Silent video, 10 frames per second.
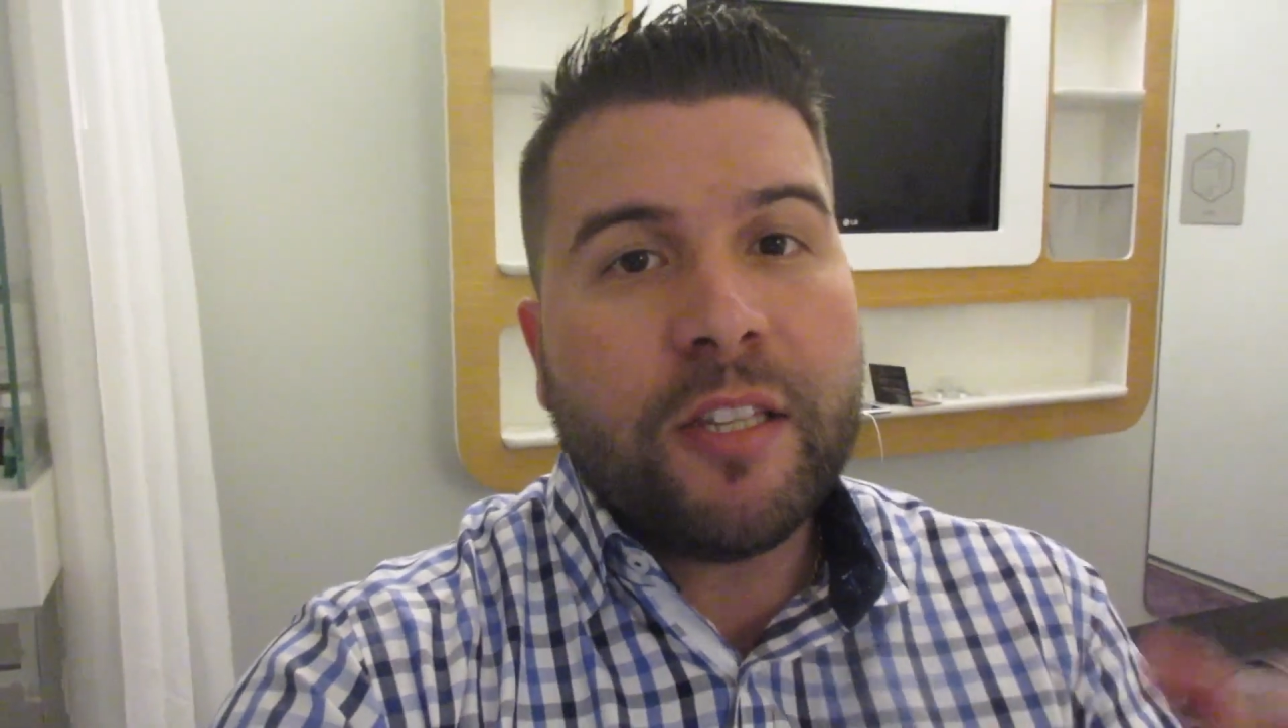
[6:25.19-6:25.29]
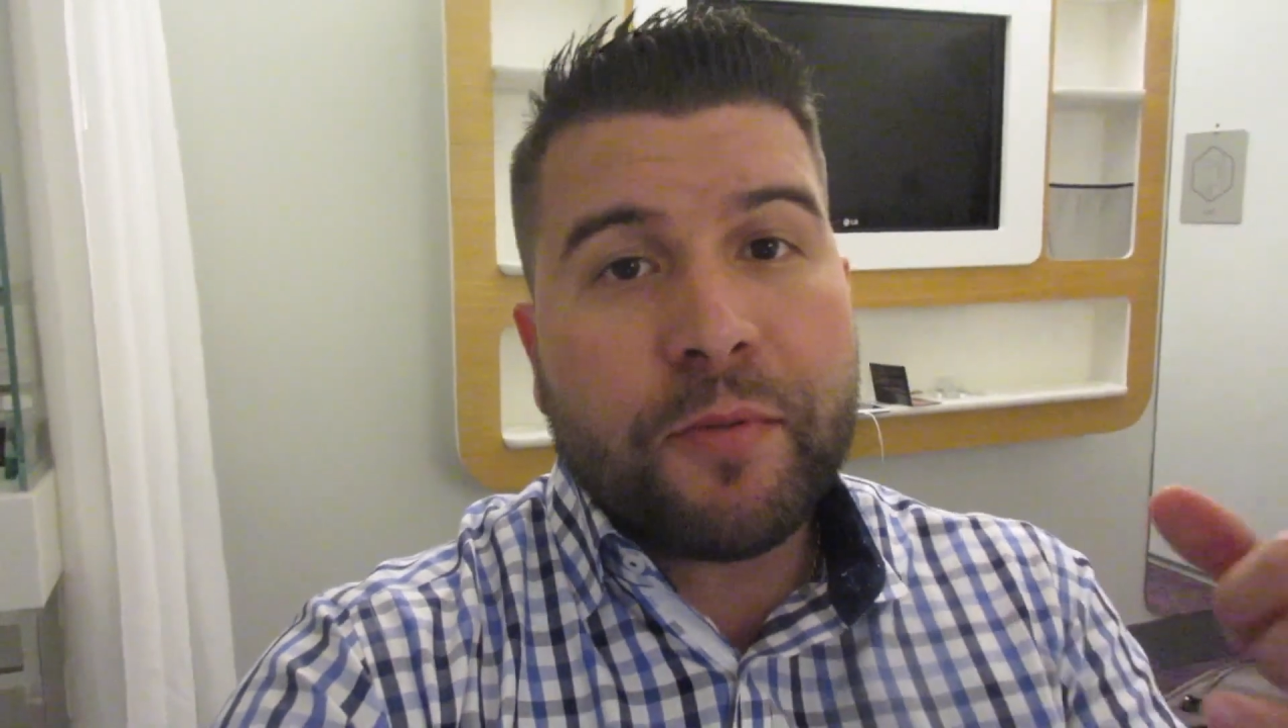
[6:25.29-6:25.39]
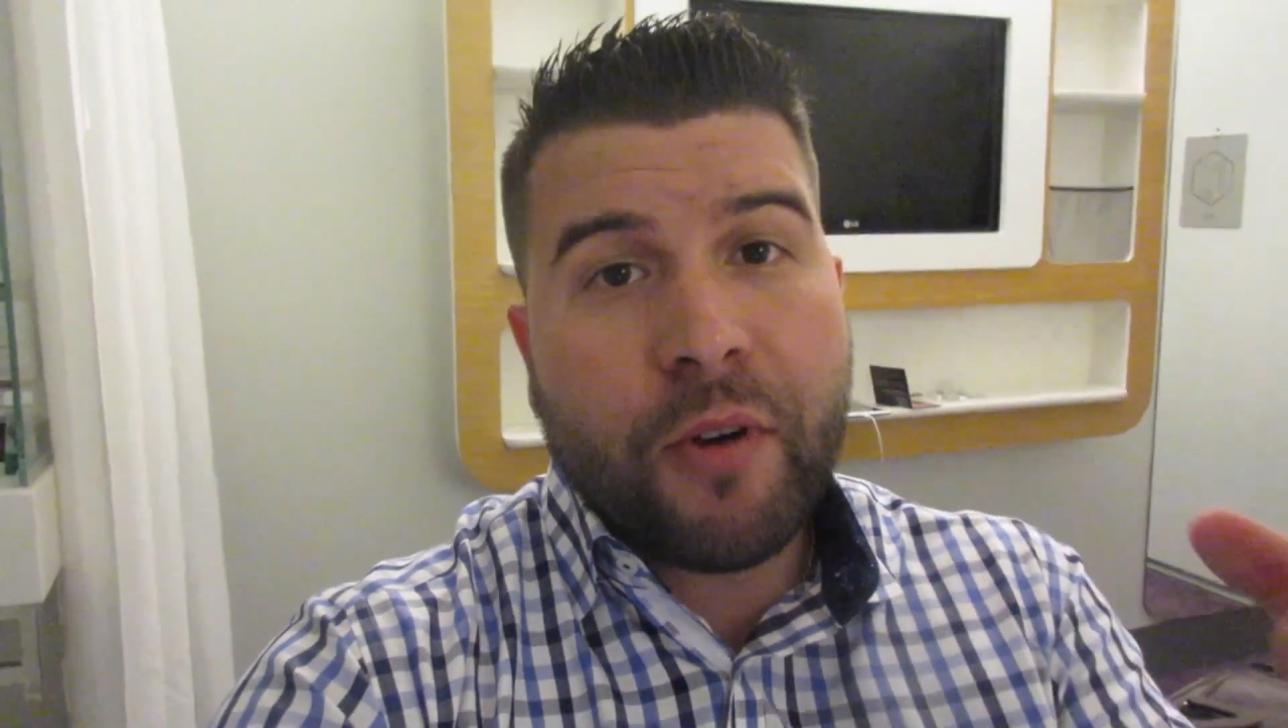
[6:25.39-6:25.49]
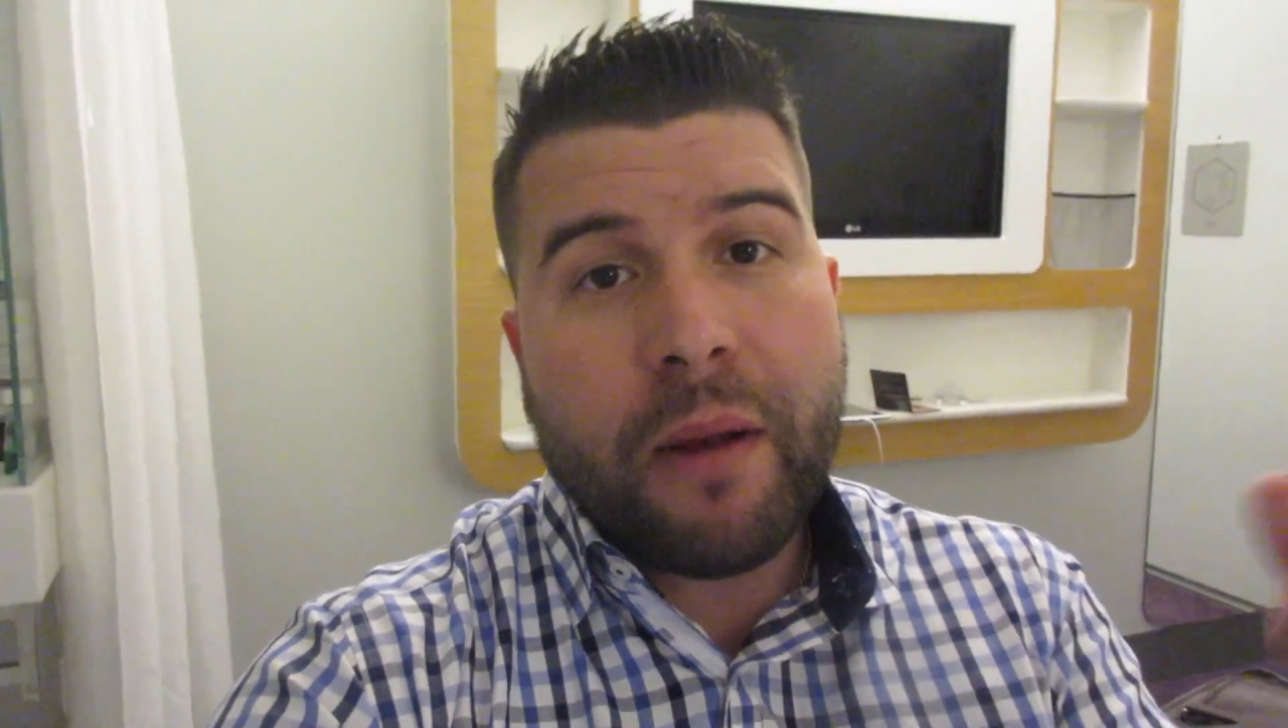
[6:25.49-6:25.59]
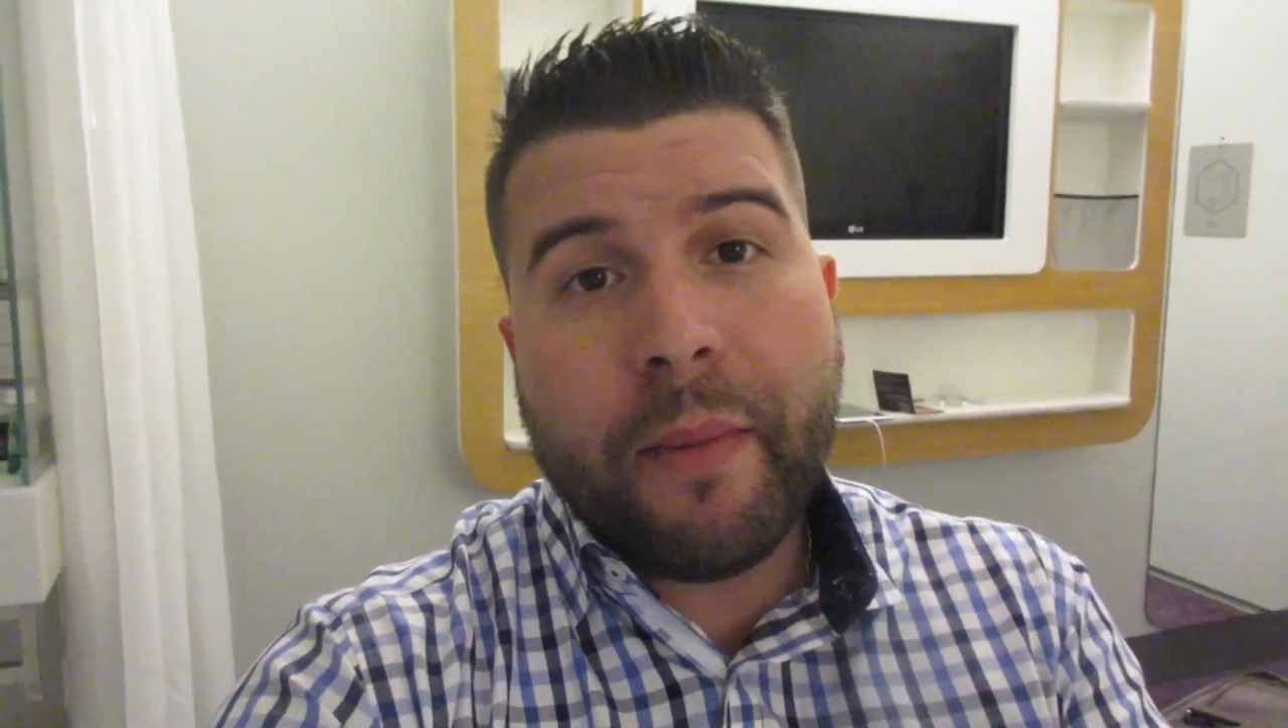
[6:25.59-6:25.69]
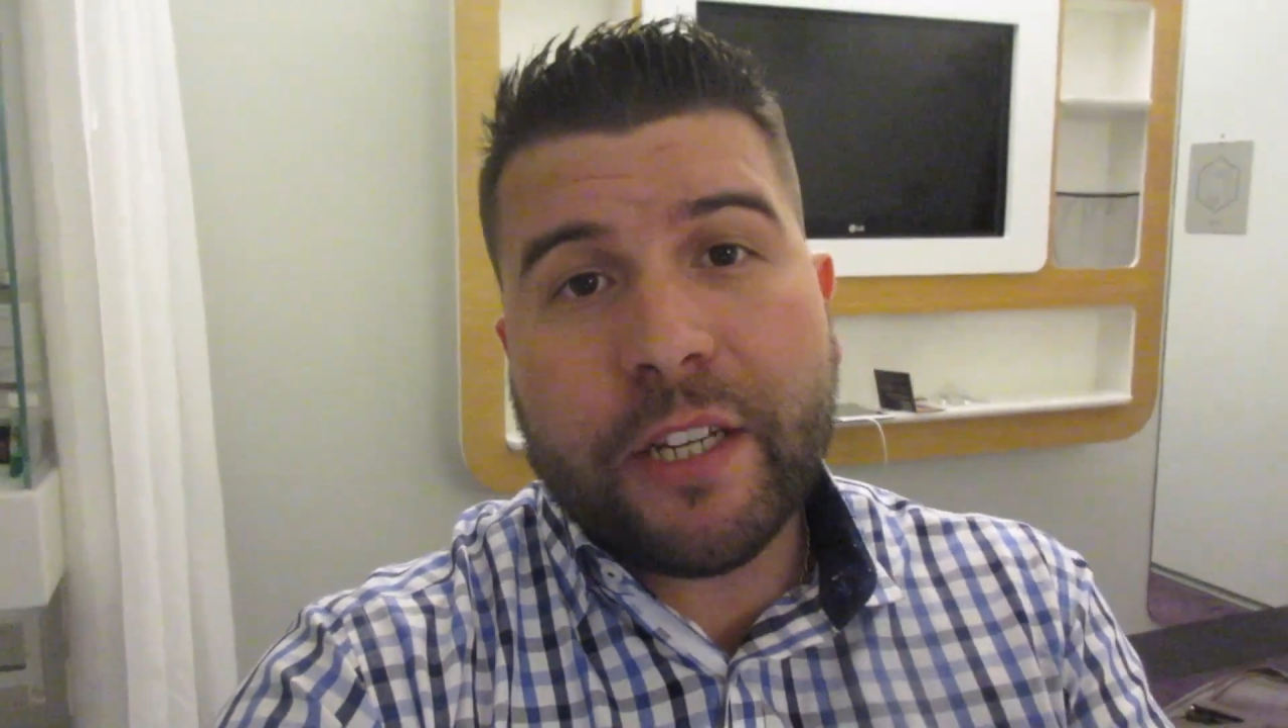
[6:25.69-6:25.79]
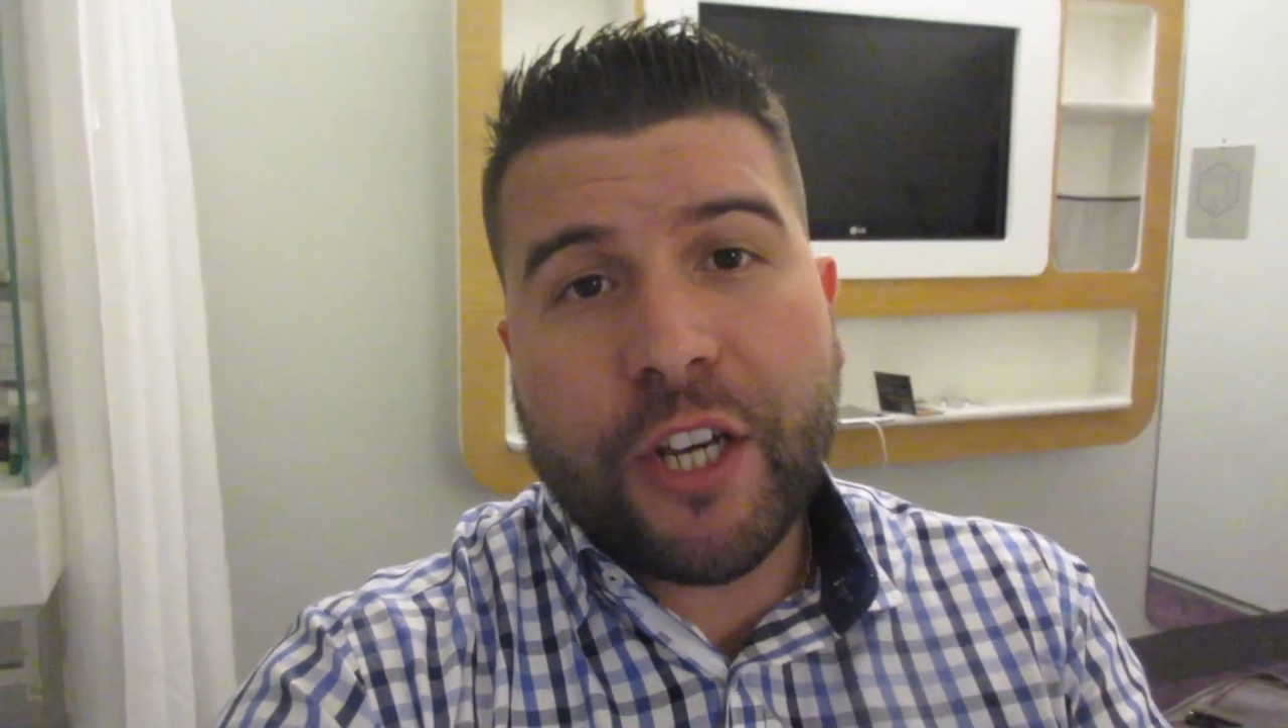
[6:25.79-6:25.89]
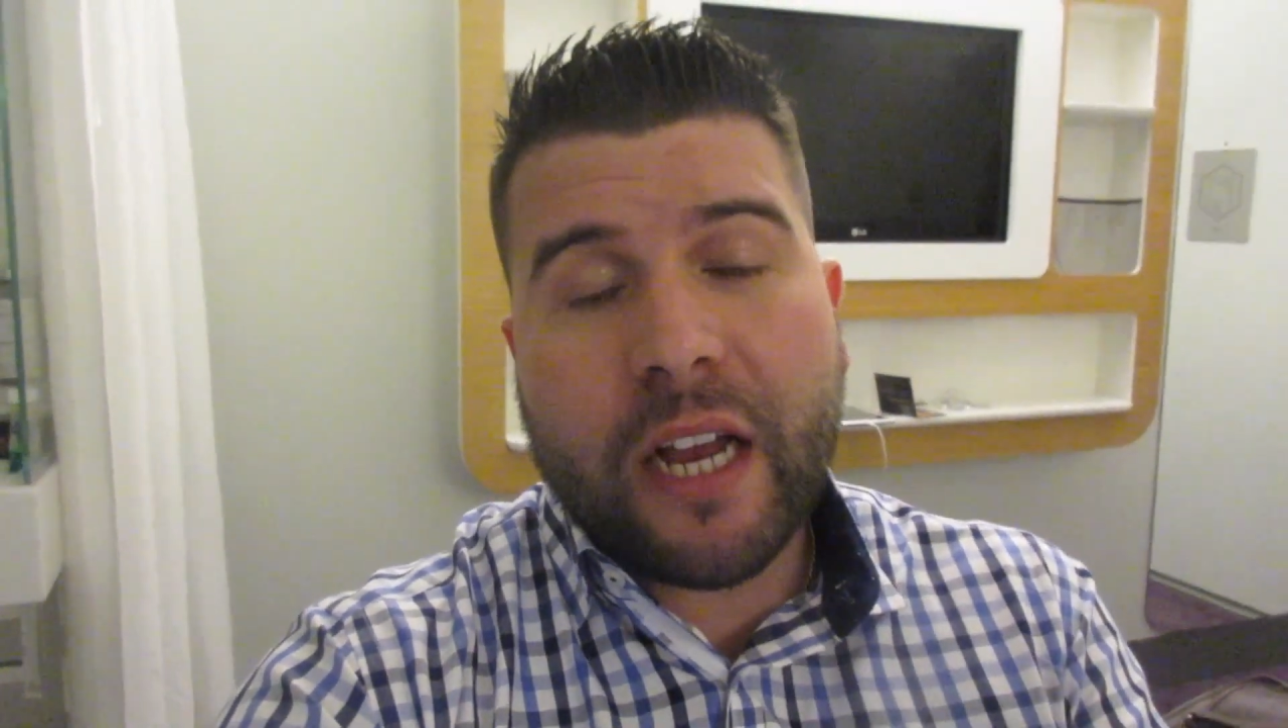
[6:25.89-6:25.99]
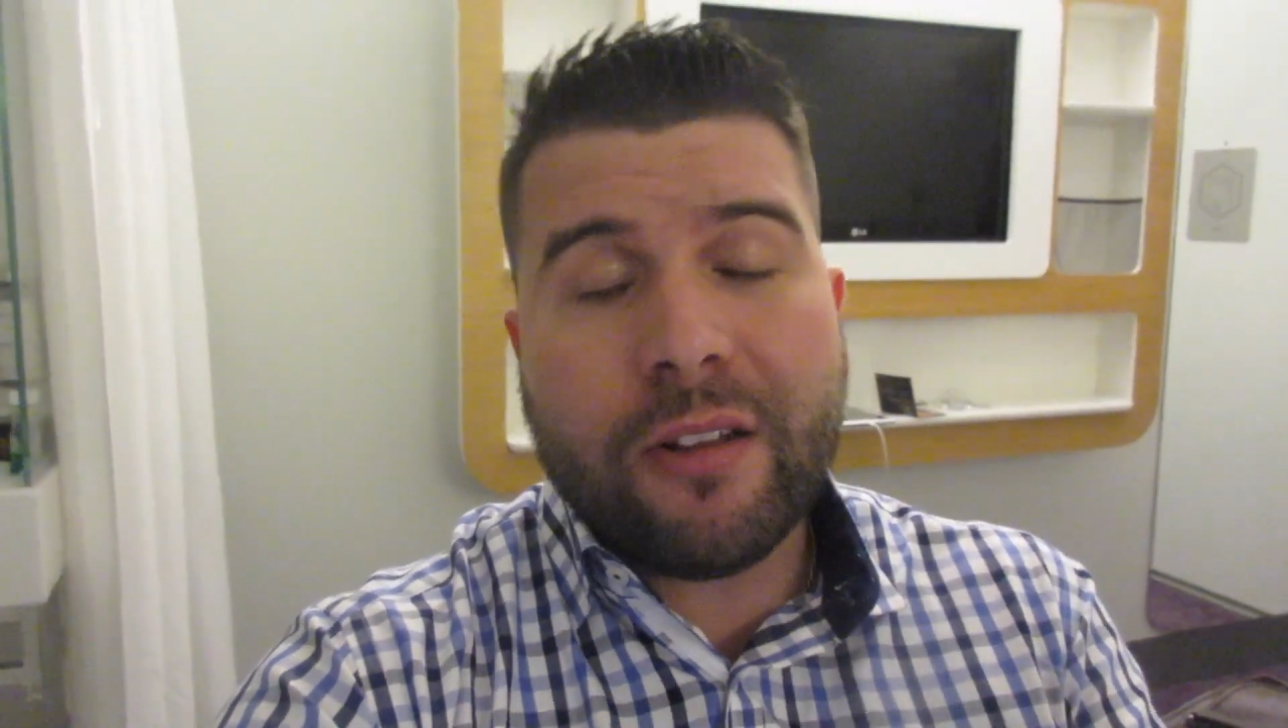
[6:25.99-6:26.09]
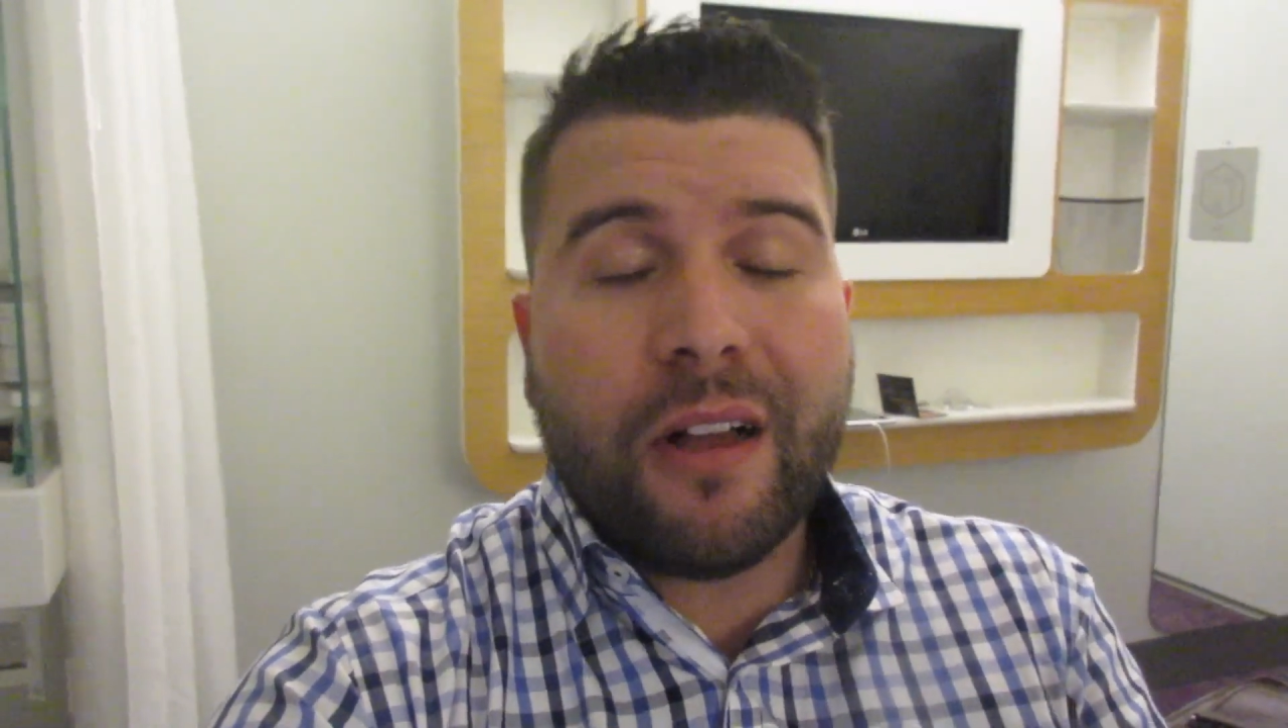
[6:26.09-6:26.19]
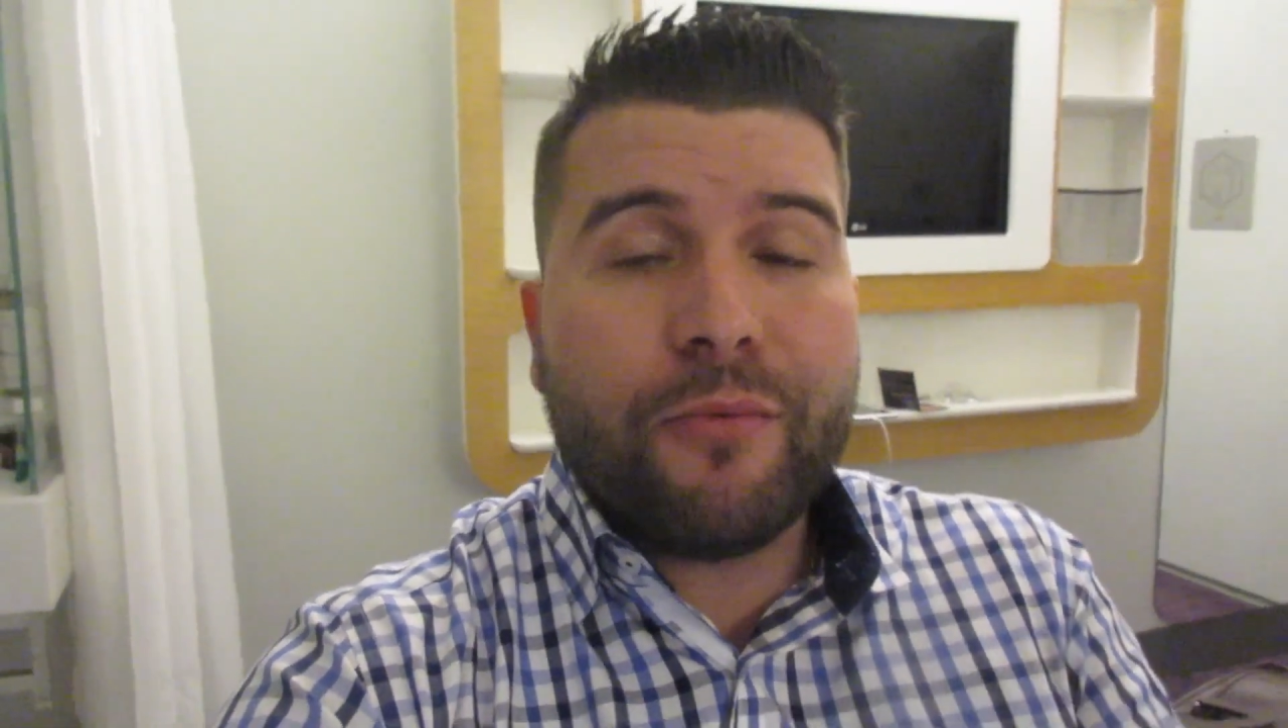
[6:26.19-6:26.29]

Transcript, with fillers: Subscribe to my channel.